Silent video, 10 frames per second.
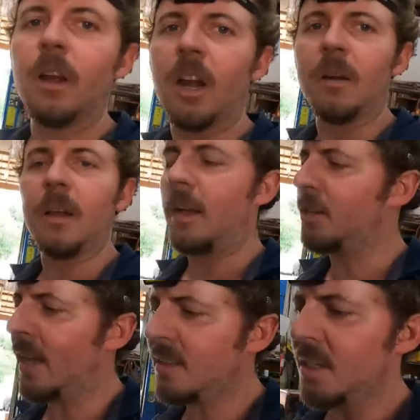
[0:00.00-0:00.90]
All right, I
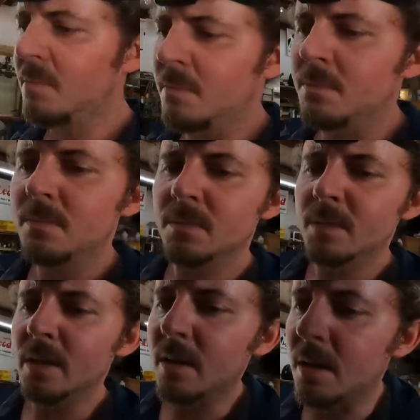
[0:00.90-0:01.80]
tried something
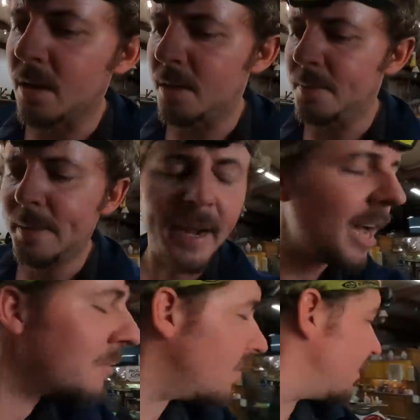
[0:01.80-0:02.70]
uh, I
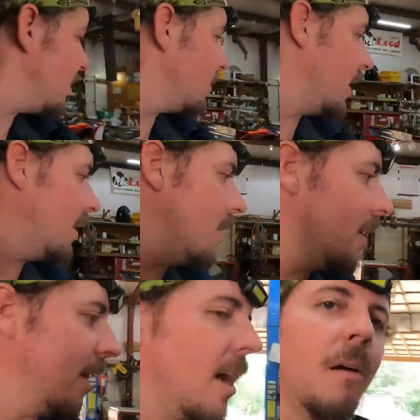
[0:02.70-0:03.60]
got my phone out,
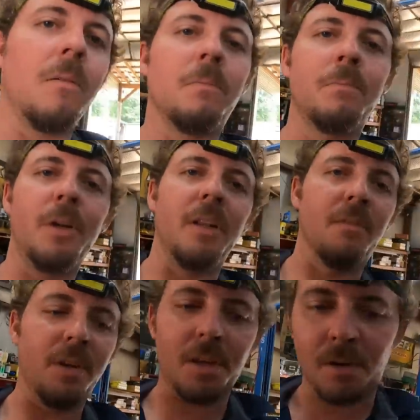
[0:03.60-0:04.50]
and I'll put it in
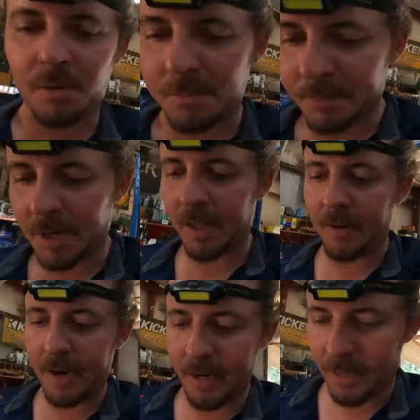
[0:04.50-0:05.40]
the video probably
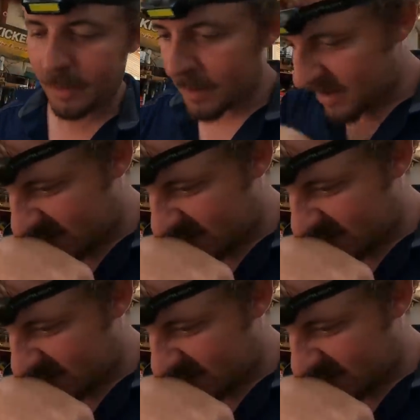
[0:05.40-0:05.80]
right here.